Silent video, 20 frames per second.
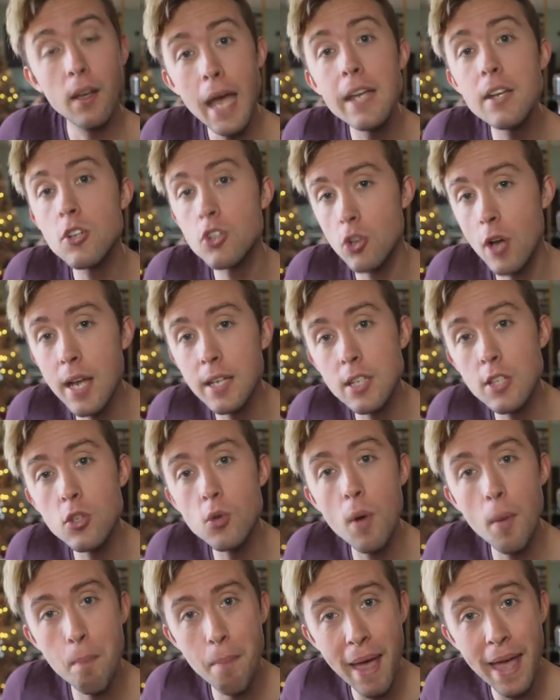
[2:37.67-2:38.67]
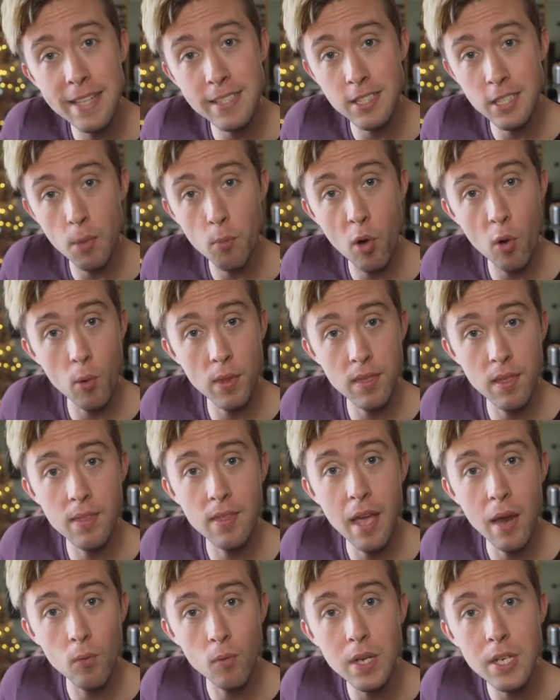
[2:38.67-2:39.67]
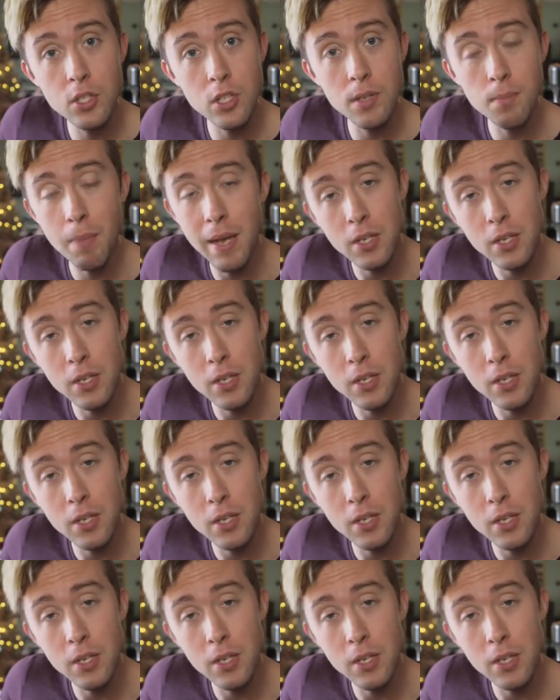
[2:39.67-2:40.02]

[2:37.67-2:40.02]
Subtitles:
and you're trying to do a bend somewhere within that region,